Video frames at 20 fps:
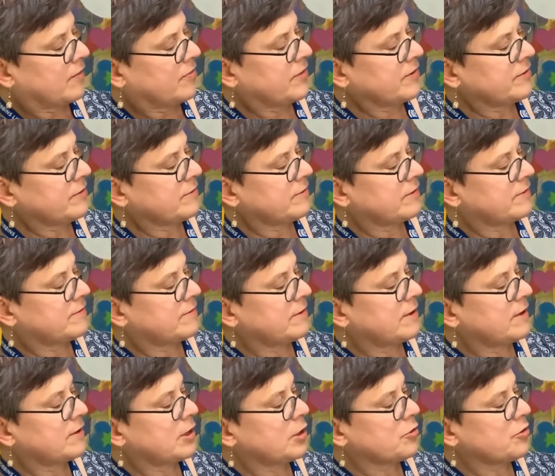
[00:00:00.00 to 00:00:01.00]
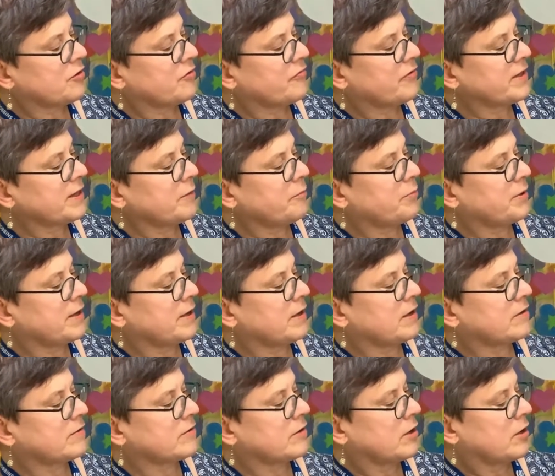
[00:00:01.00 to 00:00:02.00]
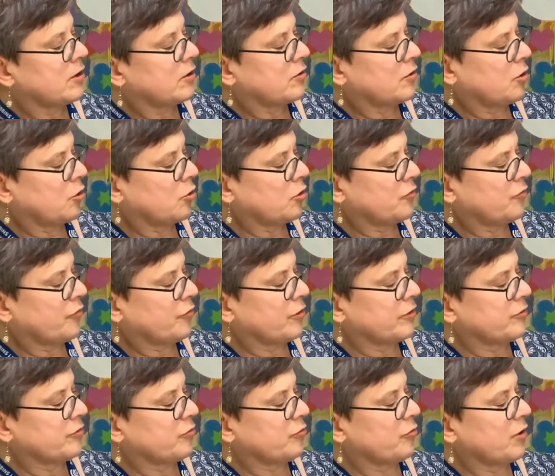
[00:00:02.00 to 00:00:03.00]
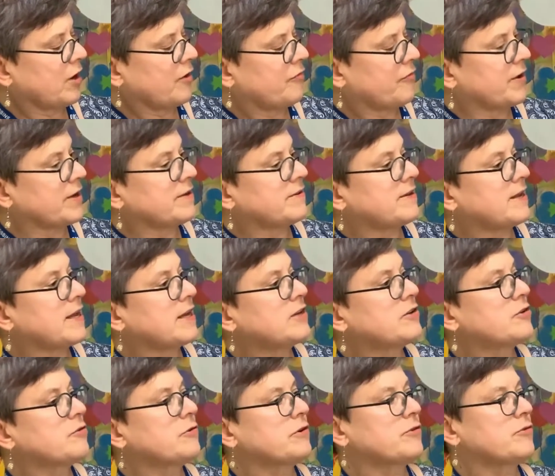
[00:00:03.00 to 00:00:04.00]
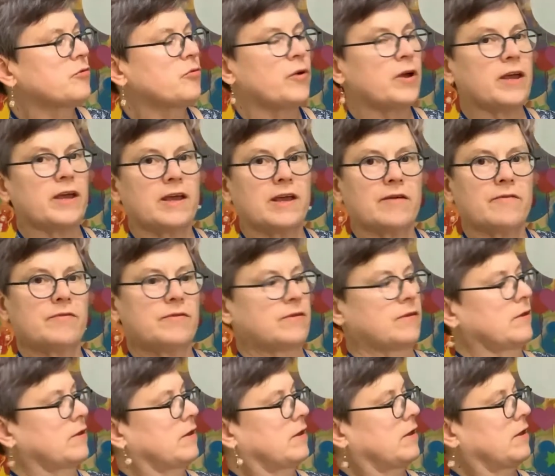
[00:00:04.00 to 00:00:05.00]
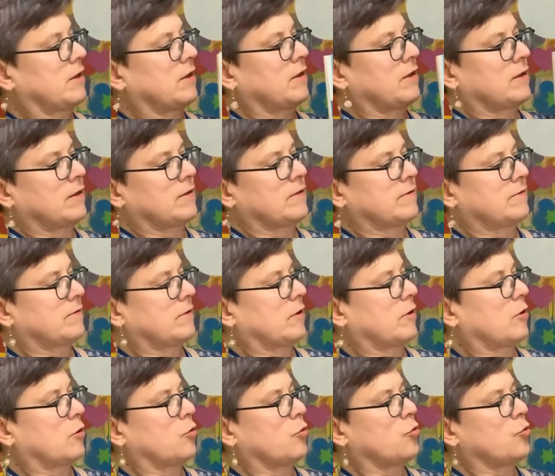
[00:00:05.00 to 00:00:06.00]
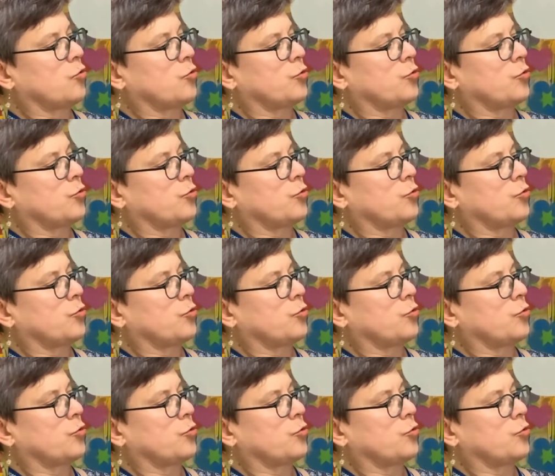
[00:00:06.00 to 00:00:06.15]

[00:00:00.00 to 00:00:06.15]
This is a sea near the Philippines known for its rough and dangerous waves. So,